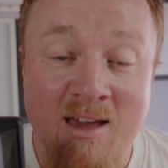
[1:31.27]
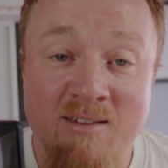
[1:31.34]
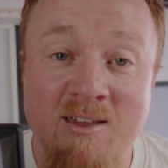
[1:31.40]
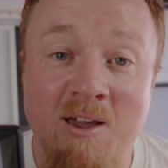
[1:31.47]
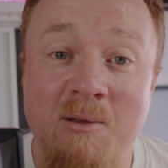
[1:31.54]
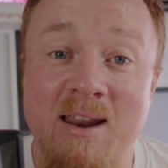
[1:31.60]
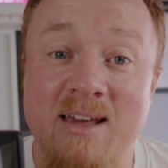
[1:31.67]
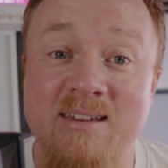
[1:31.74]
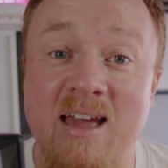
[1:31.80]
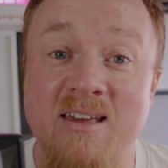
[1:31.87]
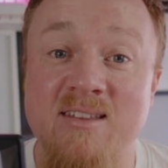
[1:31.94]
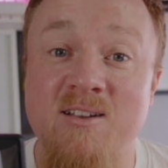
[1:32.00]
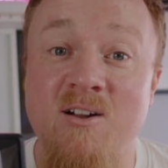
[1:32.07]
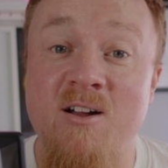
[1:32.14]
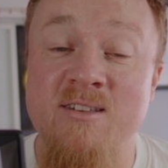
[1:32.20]
So let's get
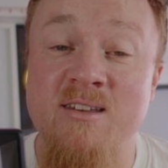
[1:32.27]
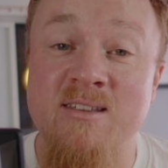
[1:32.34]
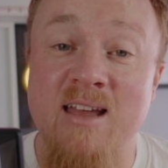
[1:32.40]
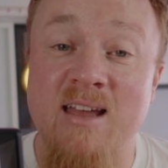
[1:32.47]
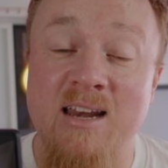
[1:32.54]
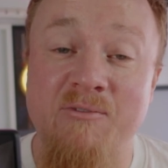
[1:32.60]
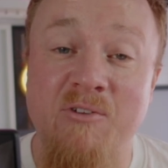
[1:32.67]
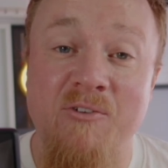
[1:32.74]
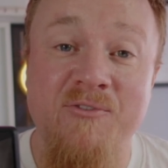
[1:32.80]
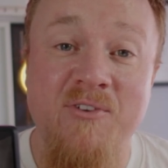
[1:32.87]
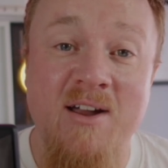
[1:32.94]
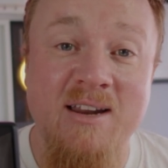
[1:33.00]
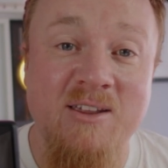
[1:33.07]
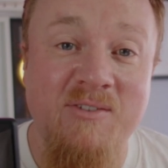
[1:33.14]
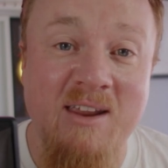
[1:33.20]
started. And if you
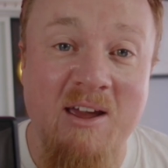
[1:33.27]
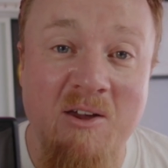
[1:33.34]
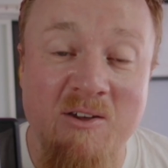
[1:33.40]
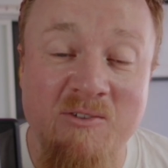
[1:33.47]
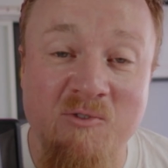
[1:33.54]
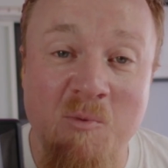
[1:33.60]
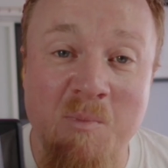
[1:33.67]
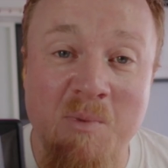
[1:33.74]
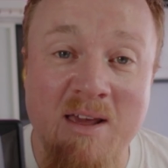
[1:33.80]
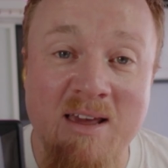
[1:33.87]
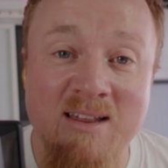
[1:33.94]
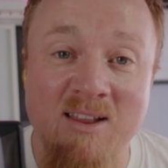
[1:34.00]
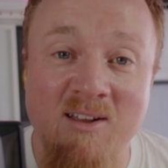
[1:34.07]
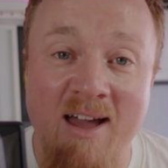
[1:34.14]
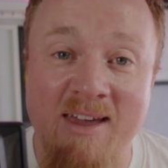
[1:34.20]
find this video useful,
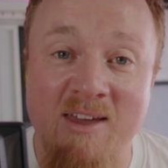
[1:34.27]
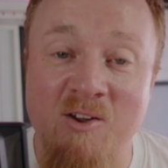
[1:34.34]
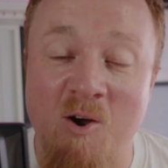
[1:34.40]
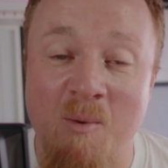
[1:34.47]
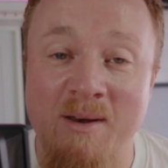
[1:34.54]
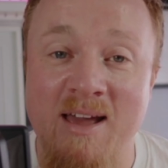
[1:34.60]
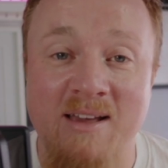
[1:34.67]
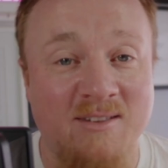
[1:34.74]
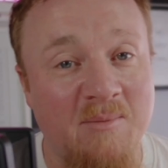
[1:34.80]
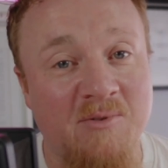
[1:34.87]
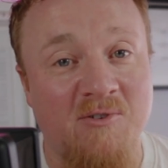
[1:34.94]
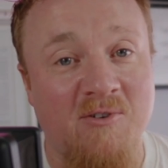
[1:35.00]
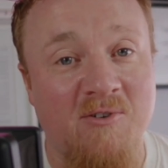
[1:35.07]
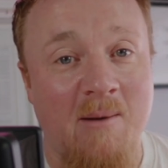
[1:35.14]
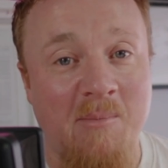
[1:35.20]
please like, comment, and
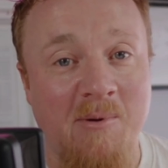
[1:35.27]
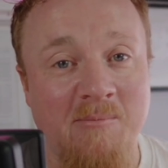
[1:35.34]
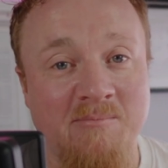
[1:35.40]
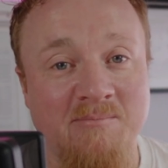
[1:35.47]
subscribe.